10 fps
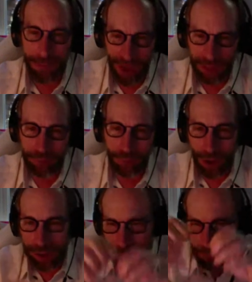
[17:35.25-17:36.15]

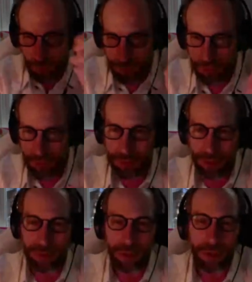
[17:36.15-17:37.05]
magnified and twisted.
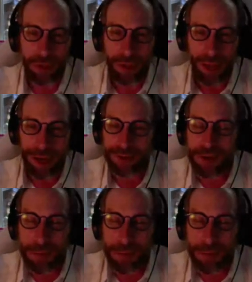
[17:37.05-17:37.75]
And, and it's an